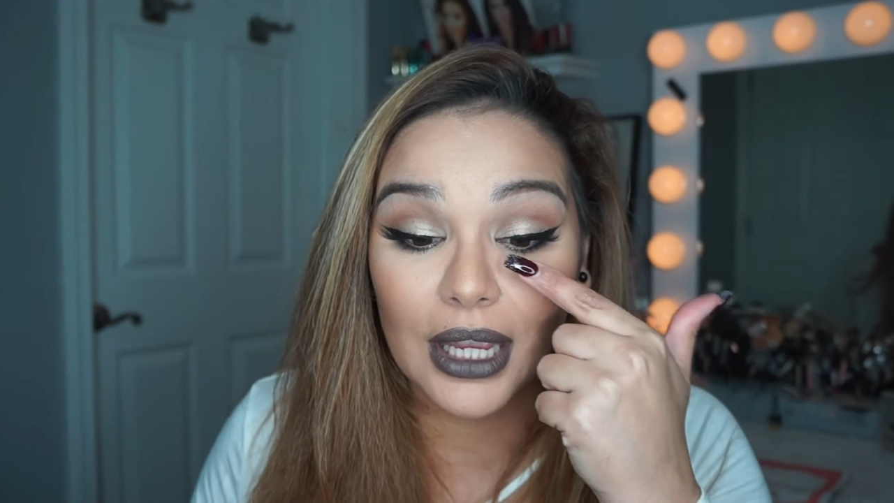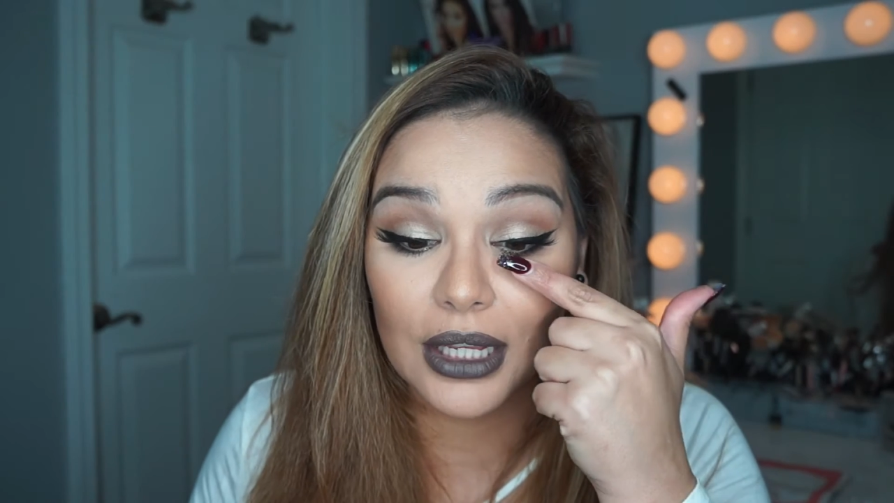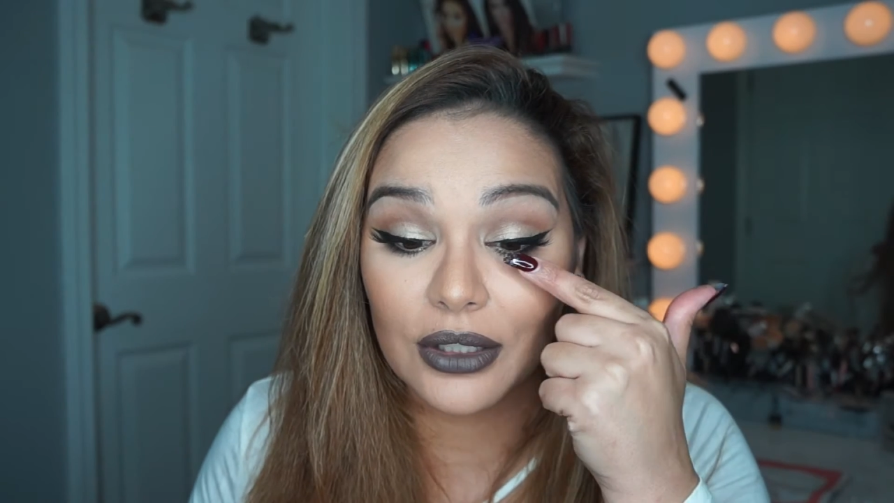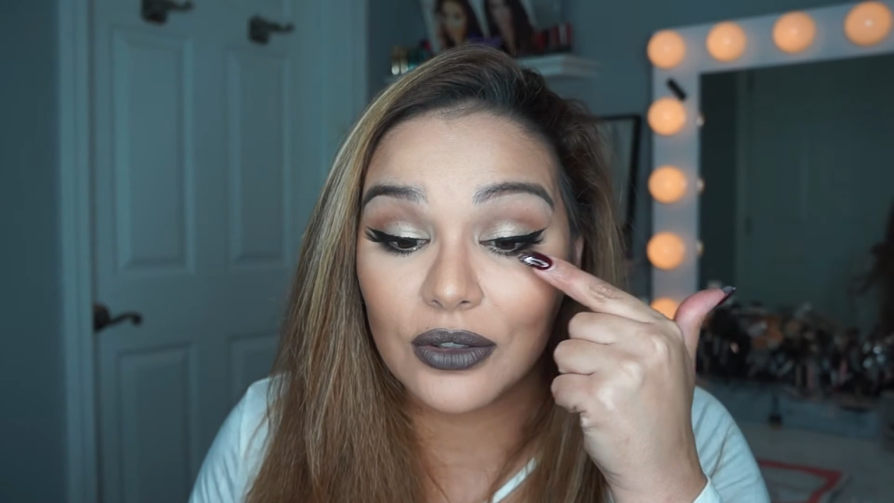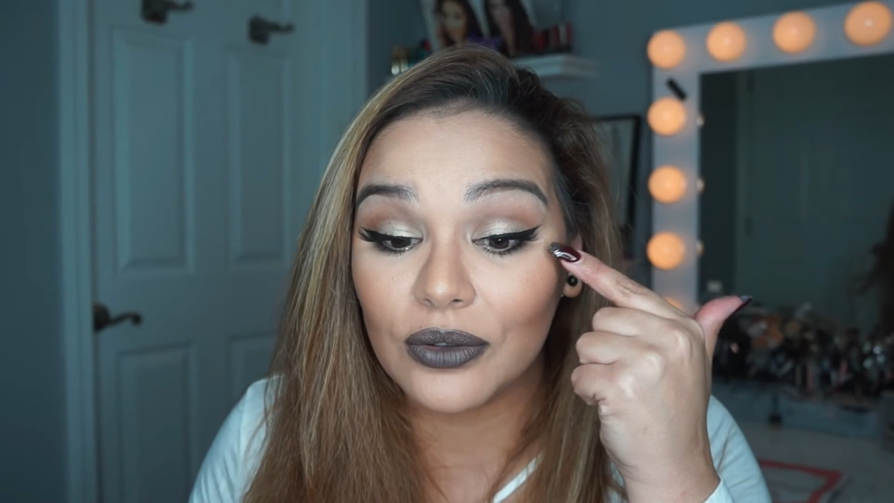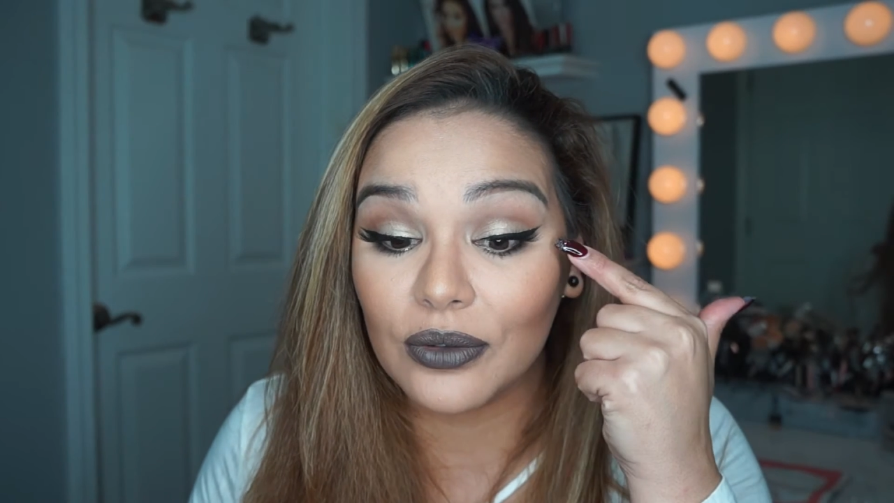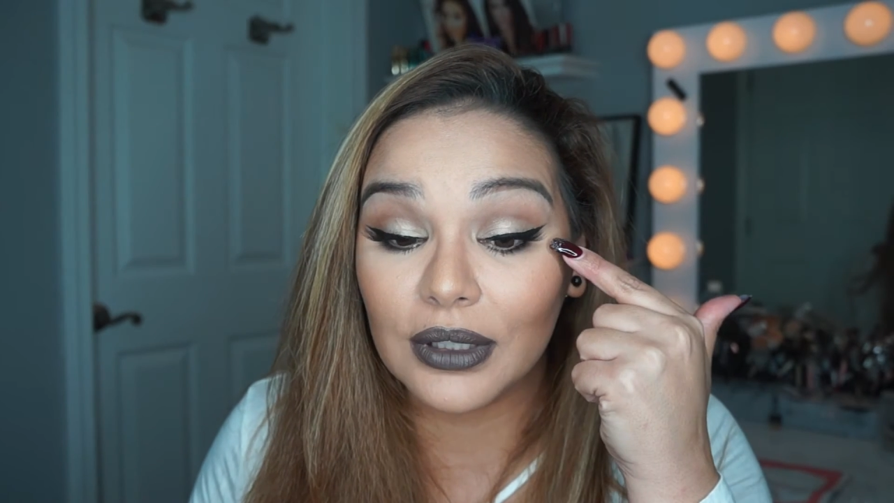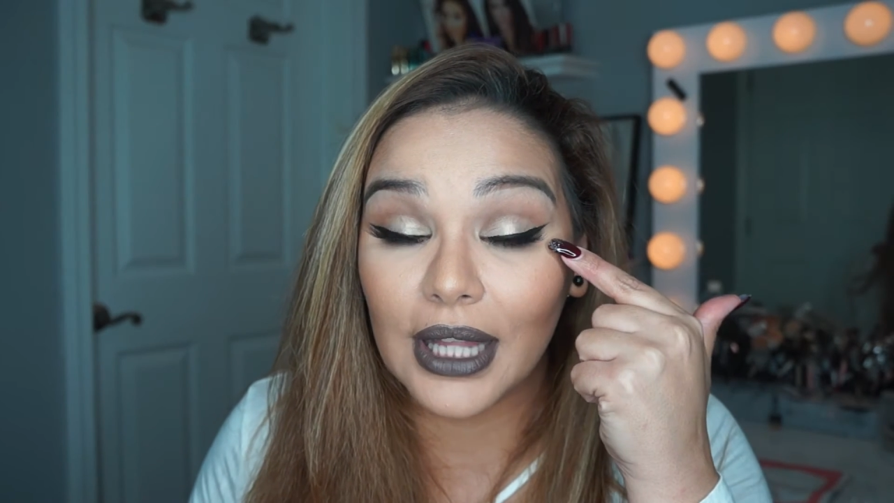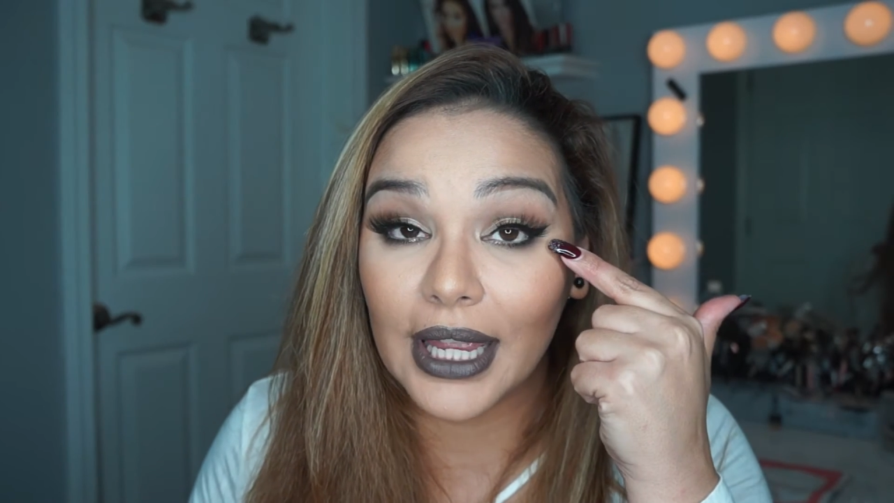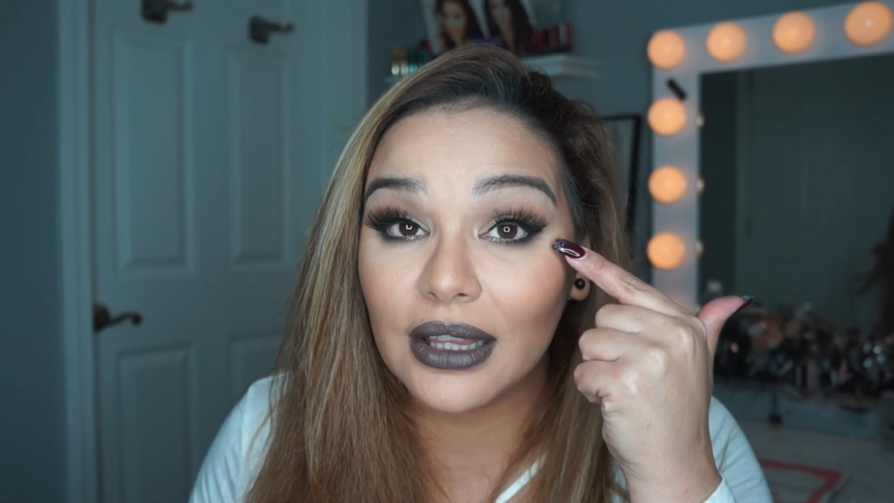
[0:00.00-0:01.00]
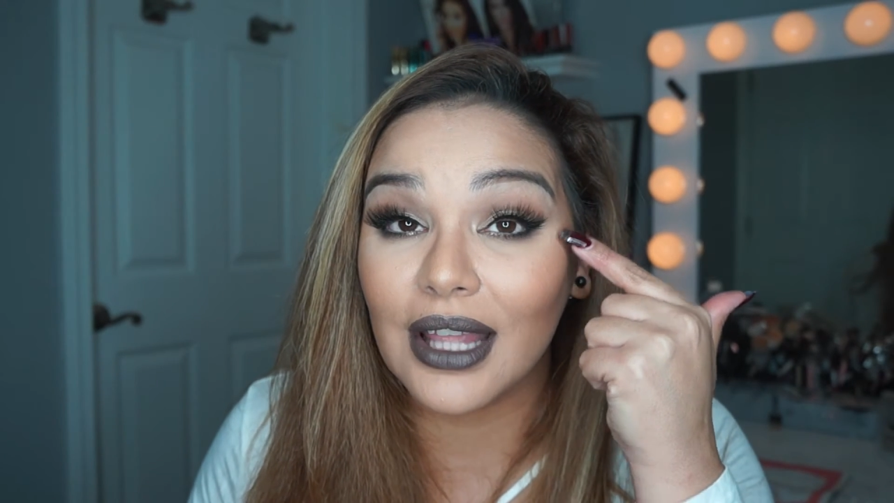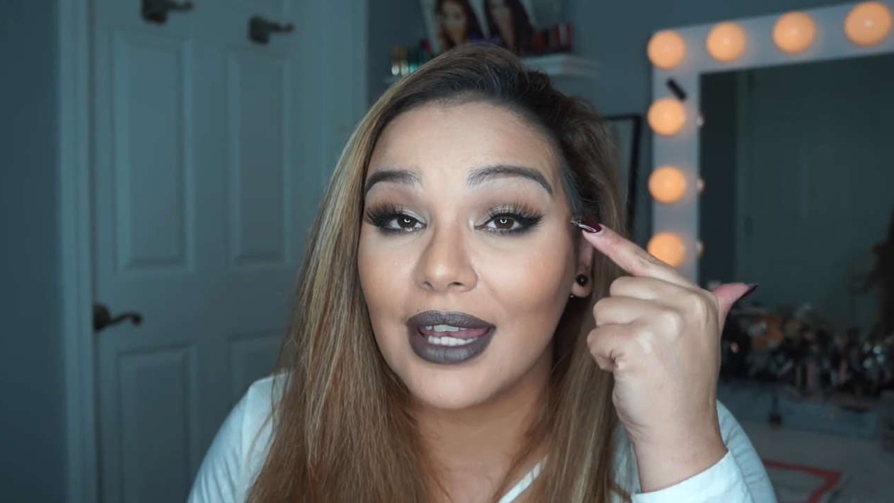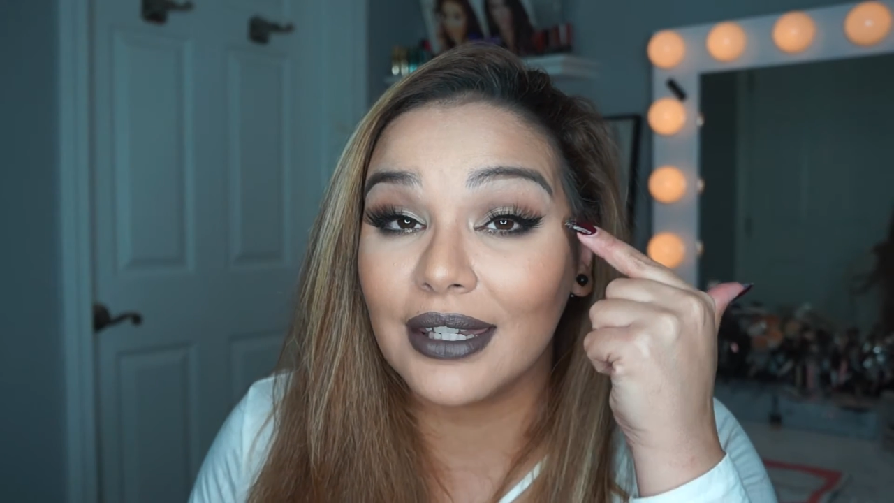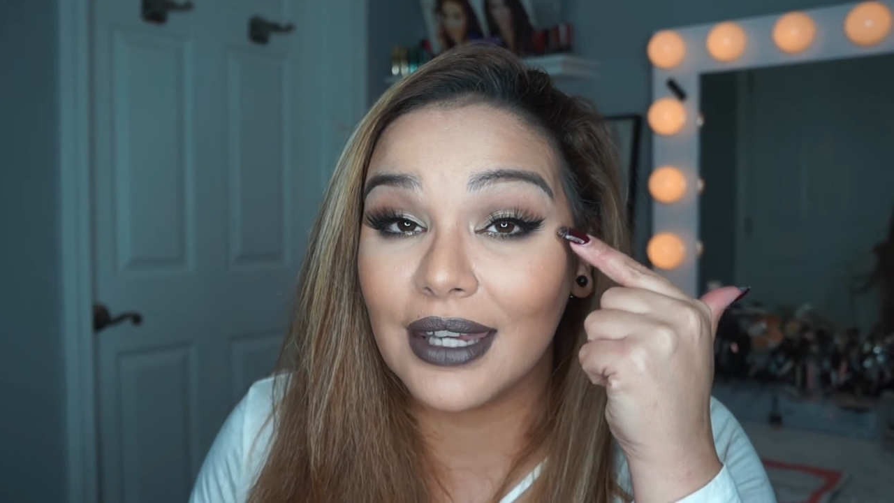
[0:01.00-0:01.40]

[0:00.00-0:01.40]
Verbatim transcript: and you like that